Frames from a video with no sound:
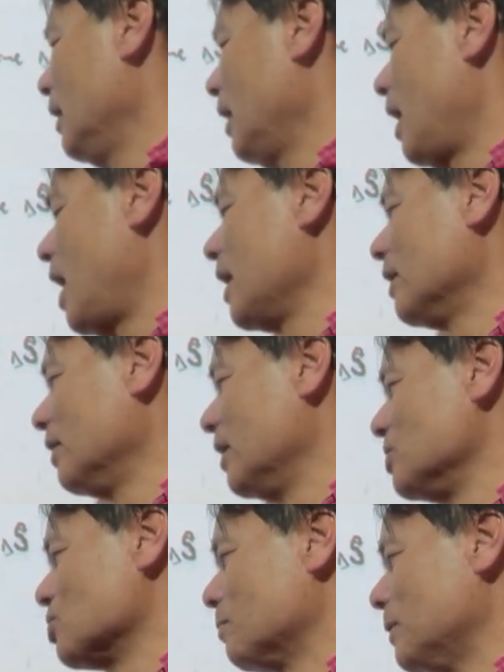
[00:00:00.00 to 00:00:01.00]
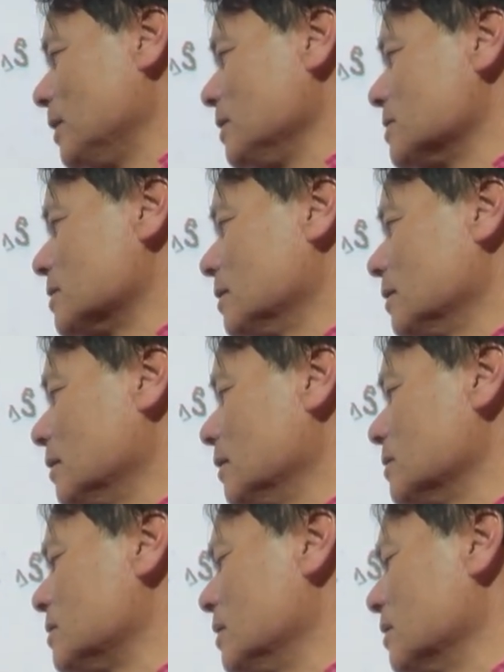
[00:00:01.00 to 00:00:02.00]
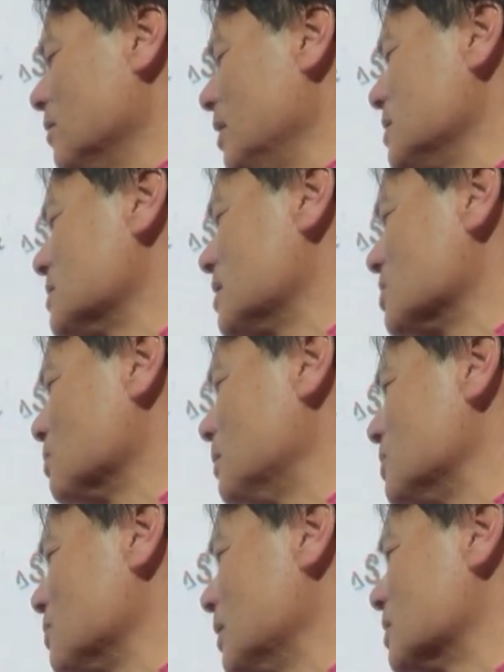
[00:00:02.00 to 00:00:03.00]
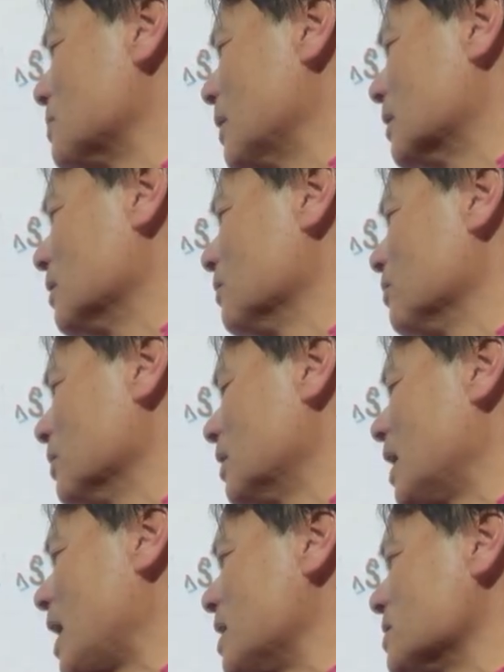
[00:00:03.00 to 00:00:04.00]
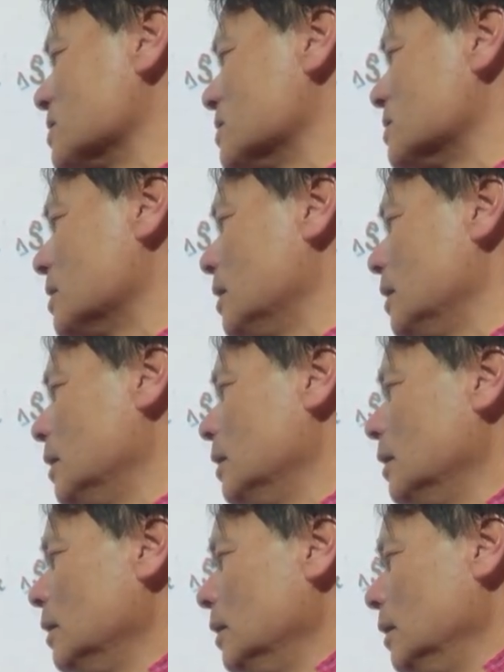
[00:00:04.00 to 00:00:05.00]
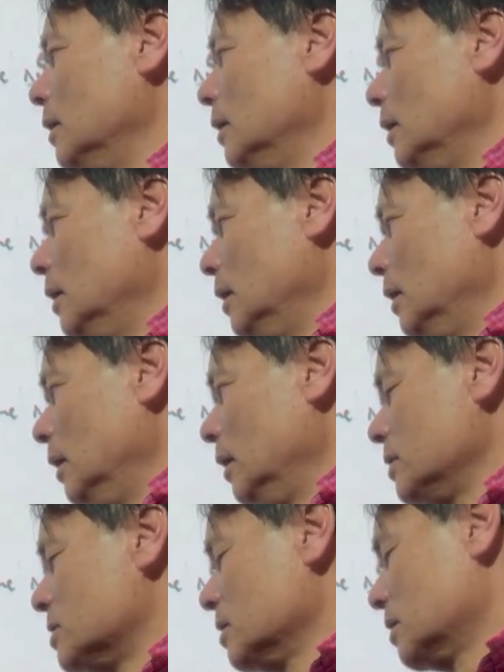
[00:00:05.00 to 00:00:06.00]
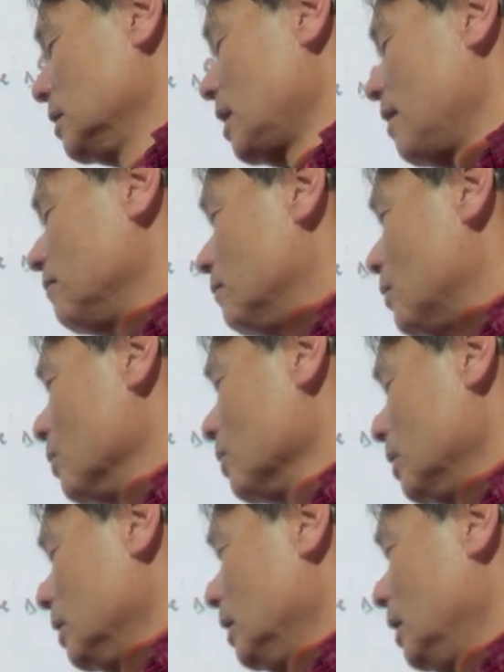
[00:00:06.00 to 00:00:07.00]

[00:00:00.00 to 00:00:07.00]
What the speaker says: higher entropies. So the greatest entropies we expect are for the gases. Those are going to have more